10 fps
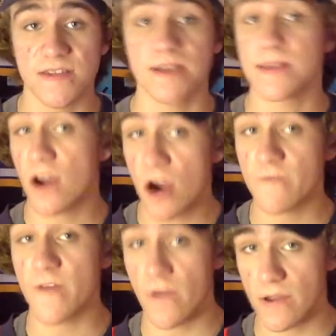And they are
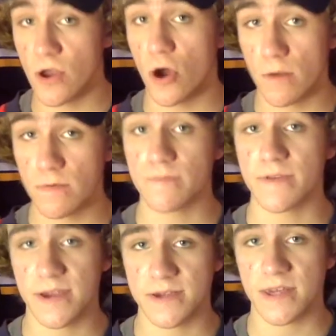very notable
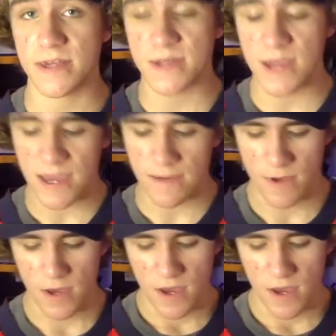because this team